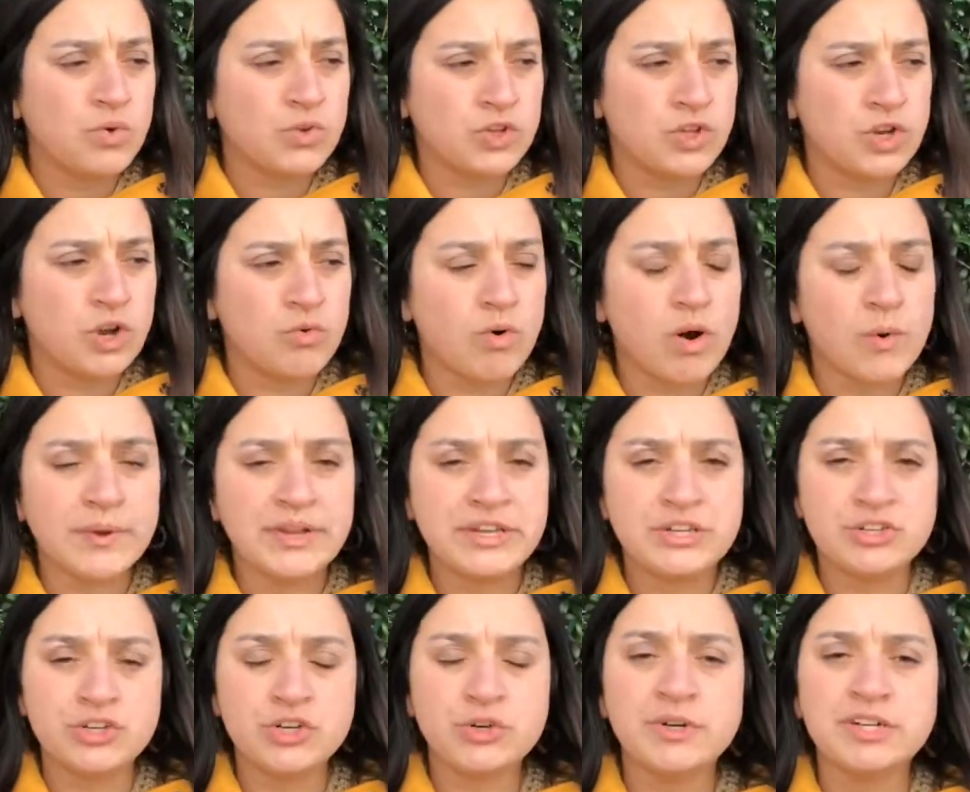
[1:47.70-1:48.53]
you know, what
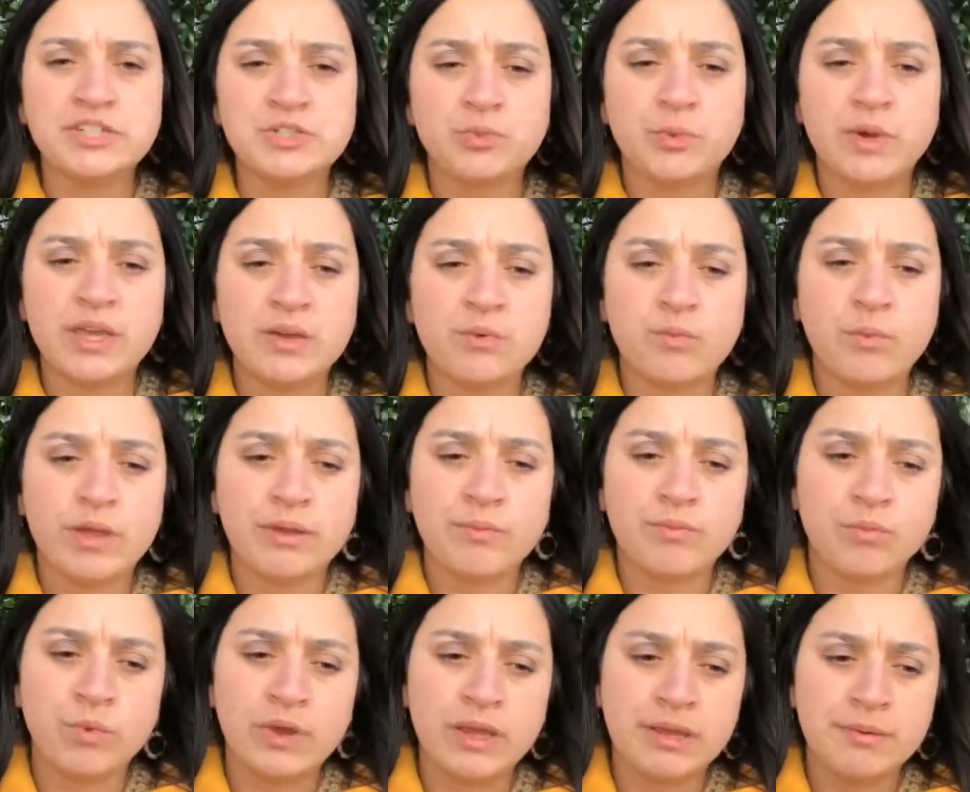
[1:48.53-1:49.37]
we do is we
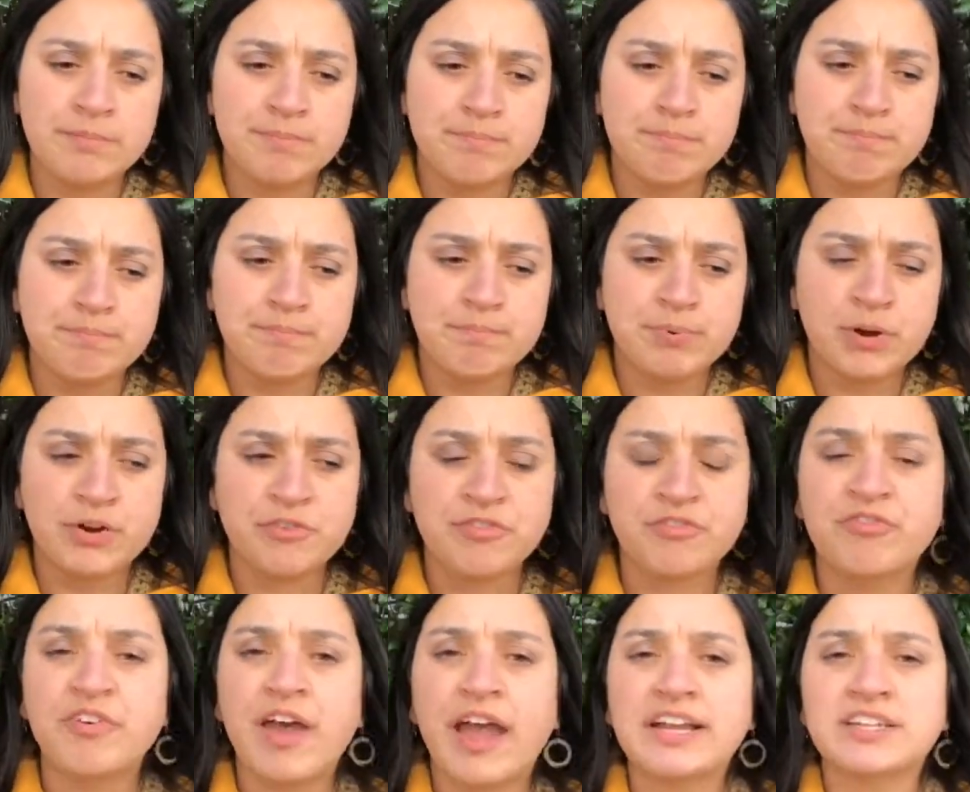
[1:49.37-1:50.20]

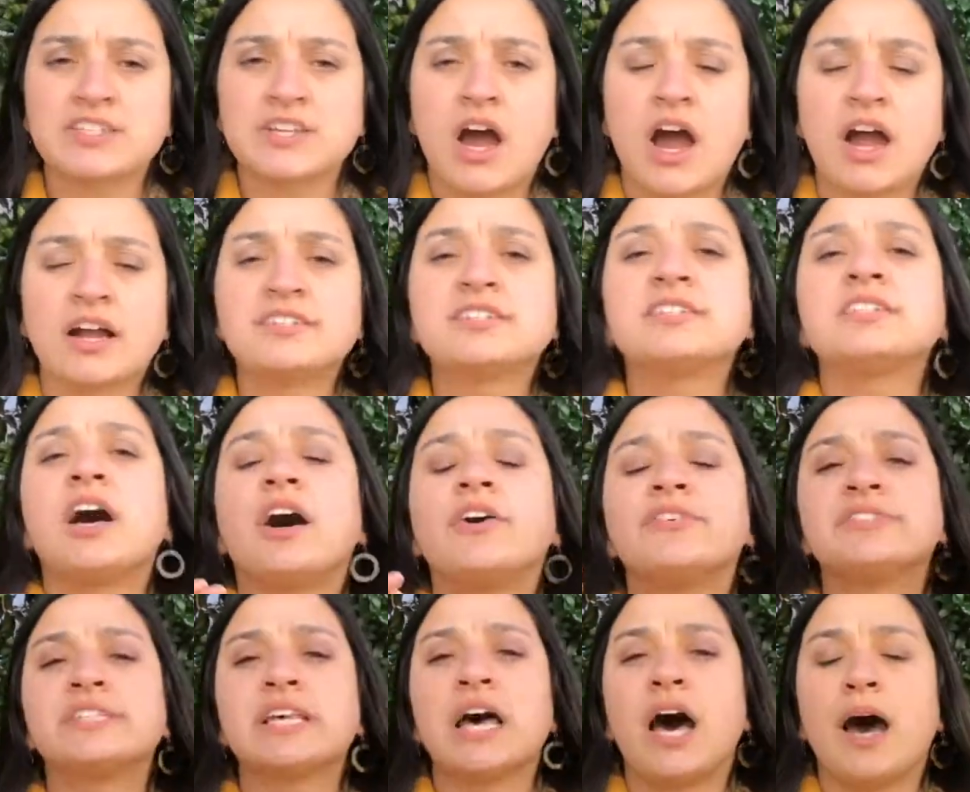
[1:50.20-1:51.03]
perfect
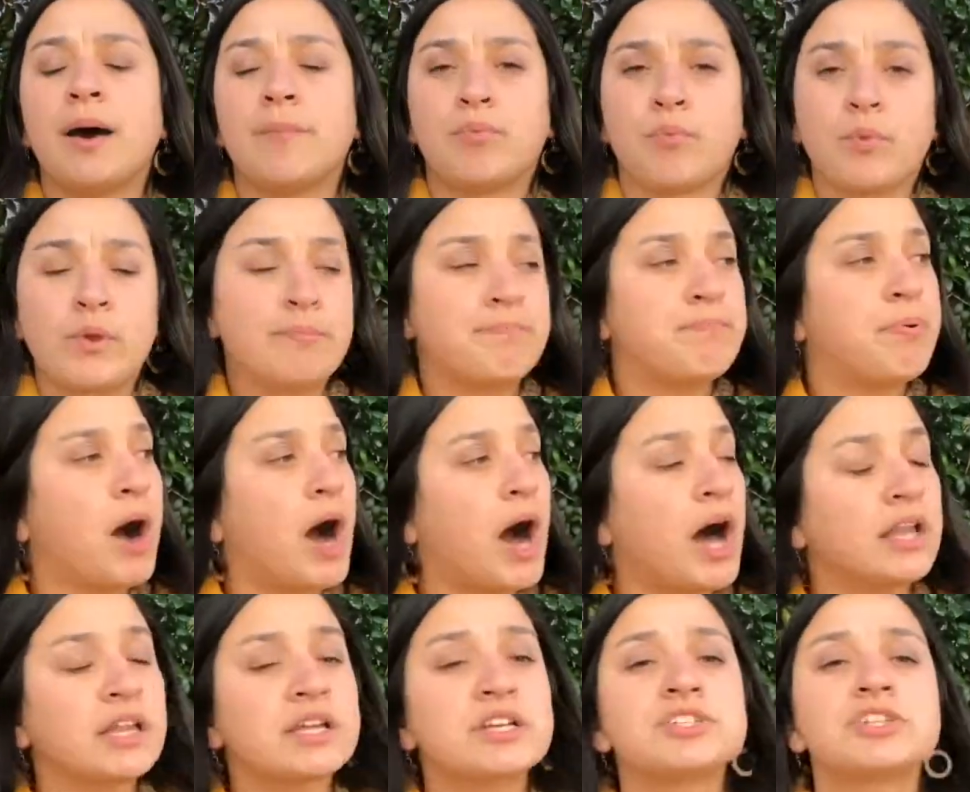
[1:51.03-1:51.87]
ourselves up. We
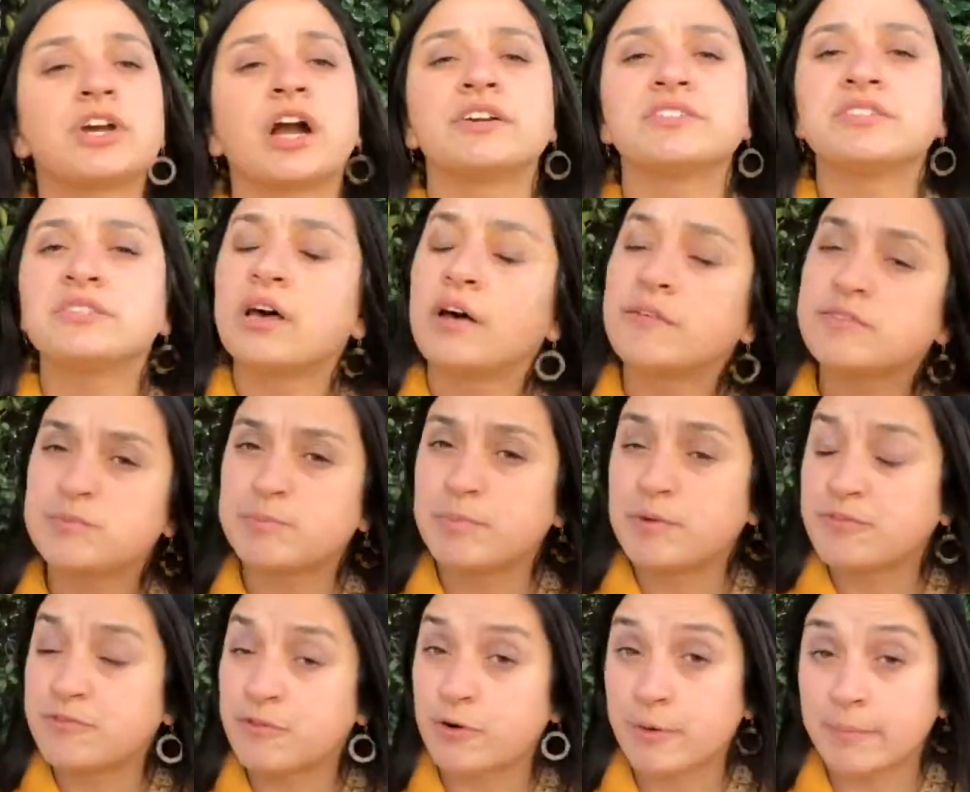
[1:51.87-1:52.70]
polish ourselves
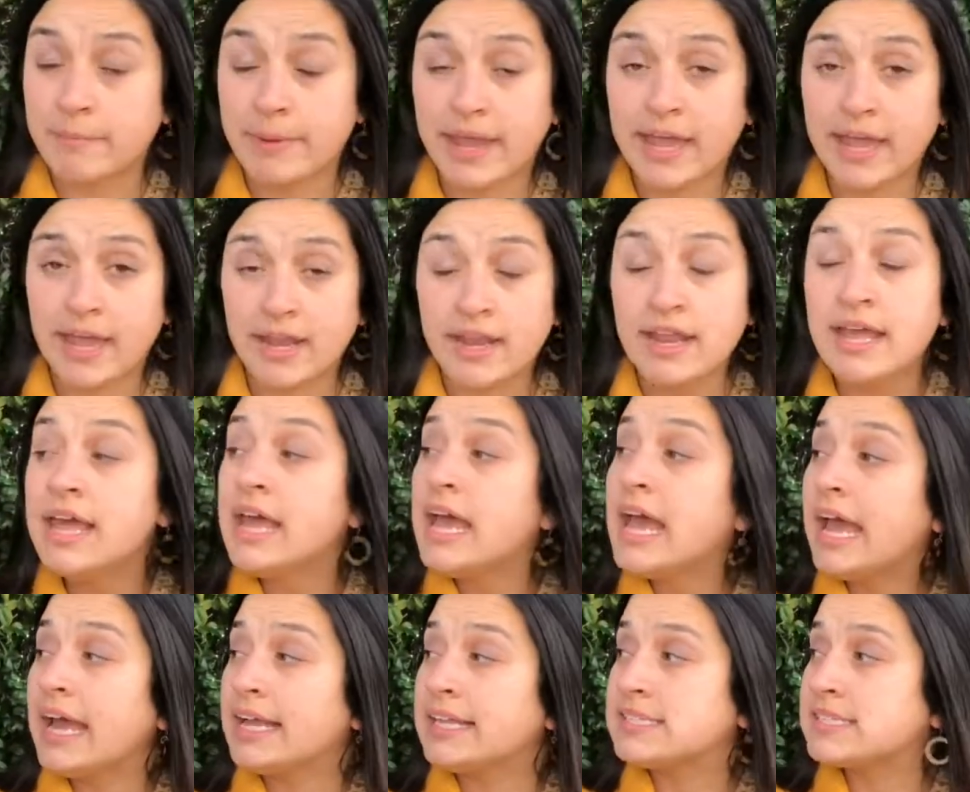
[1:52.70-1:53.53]
before man,
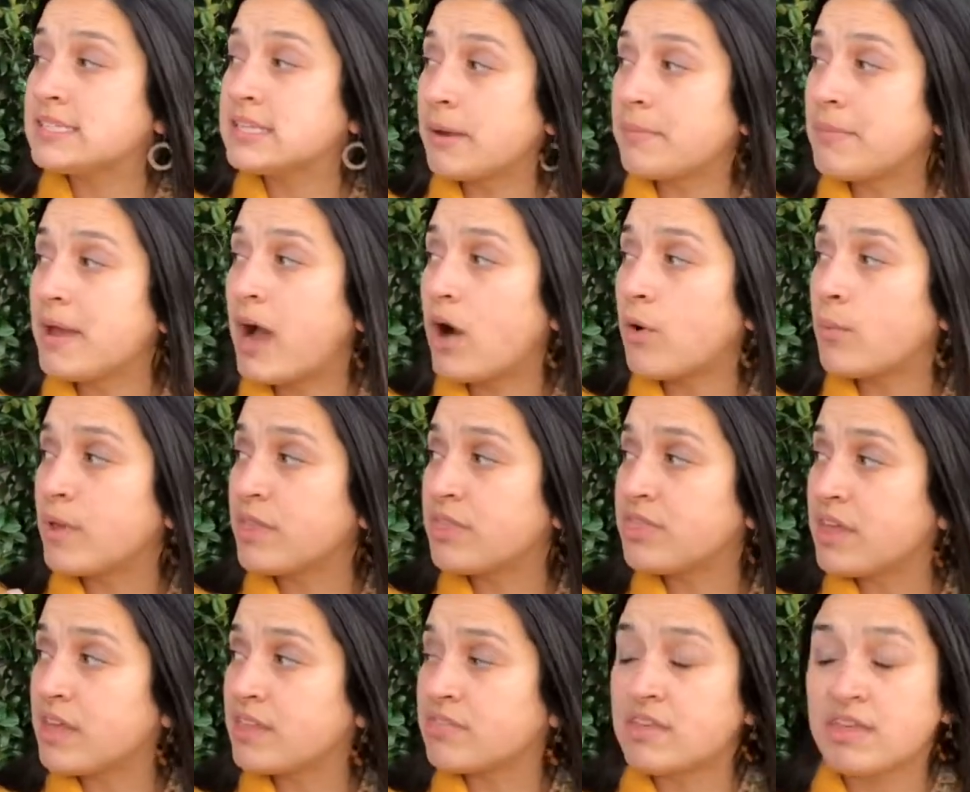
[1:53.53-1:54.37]
and somehow we
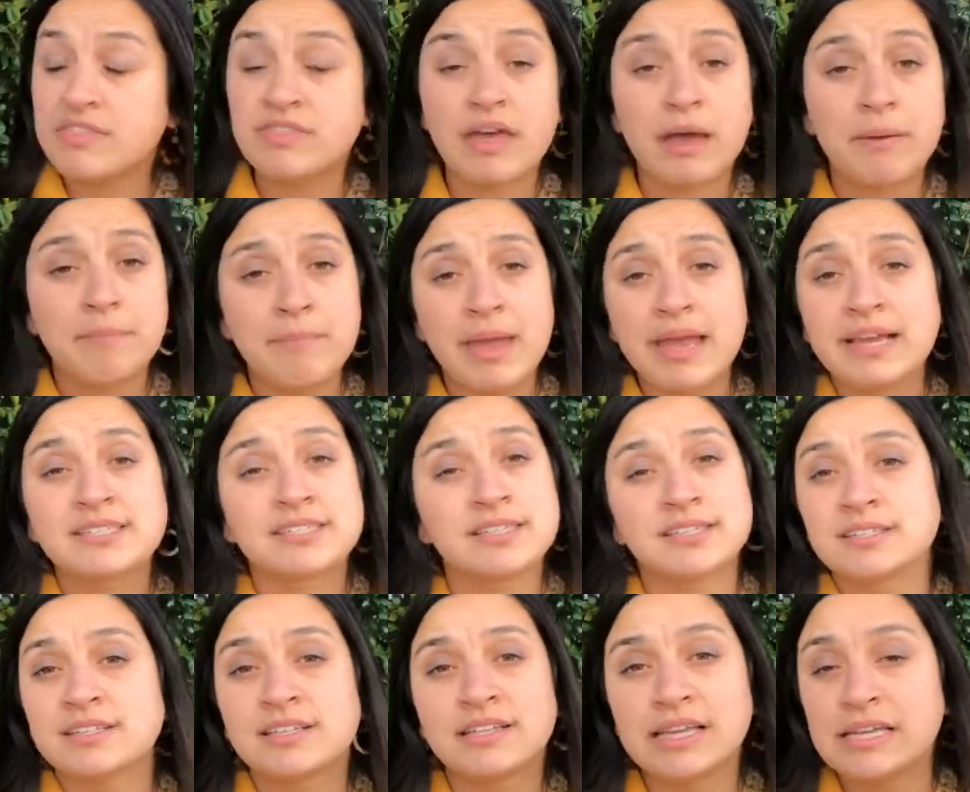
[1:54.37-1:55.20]
think that that makes
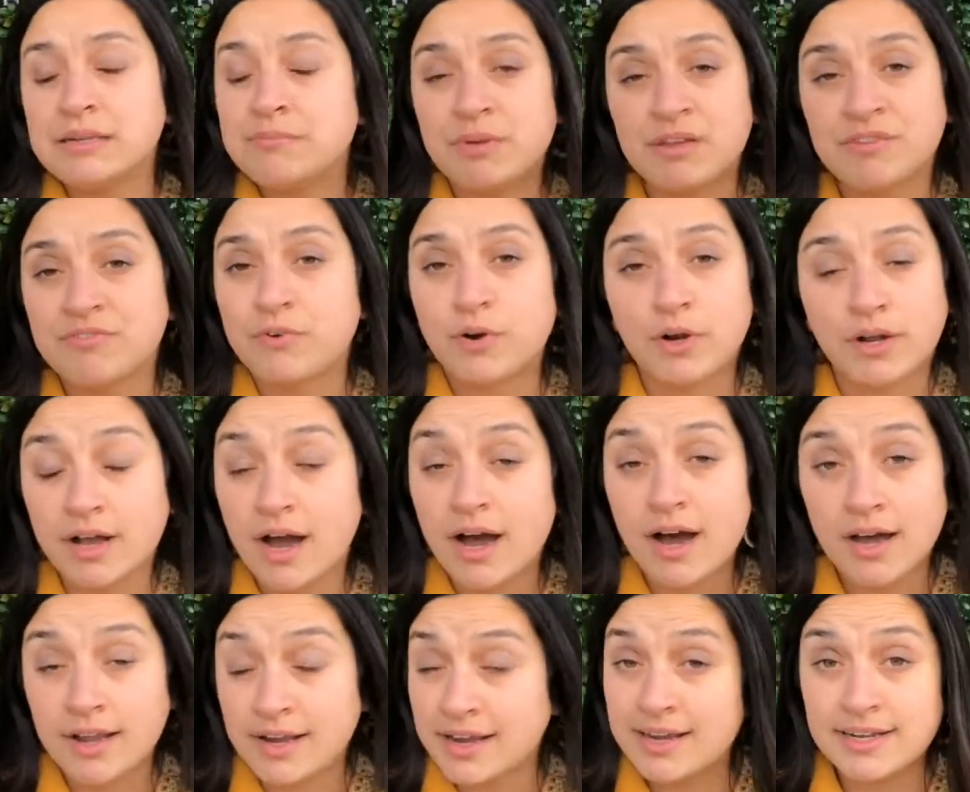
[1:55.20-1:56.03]
us clean before
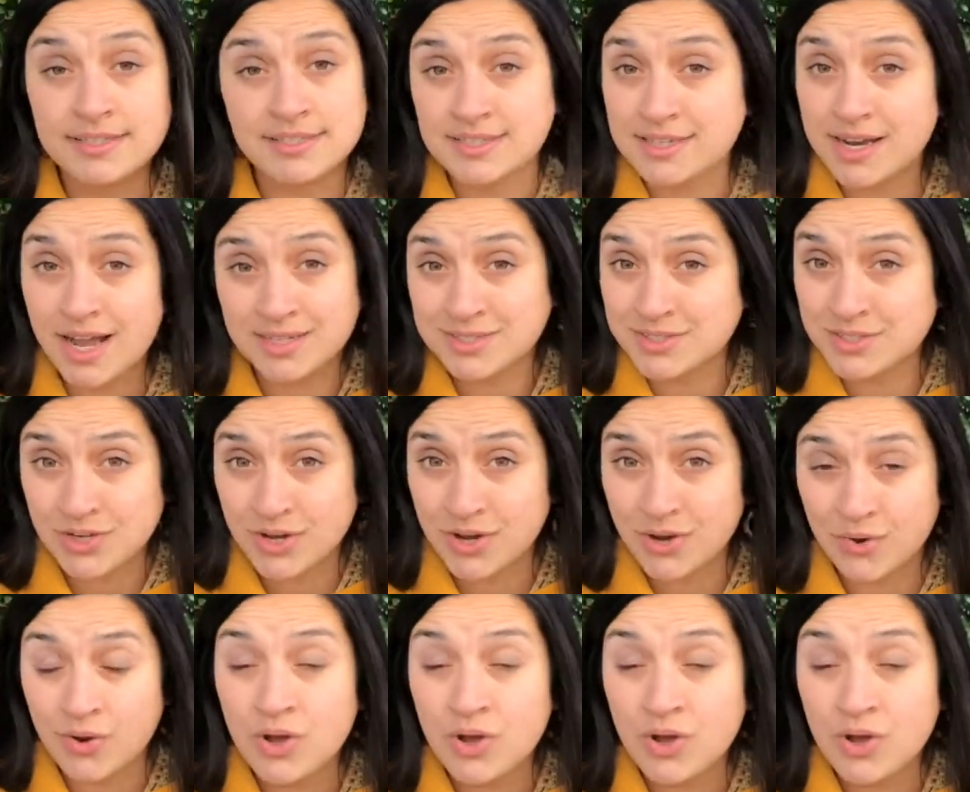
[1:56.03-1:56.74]
God, and it's not so.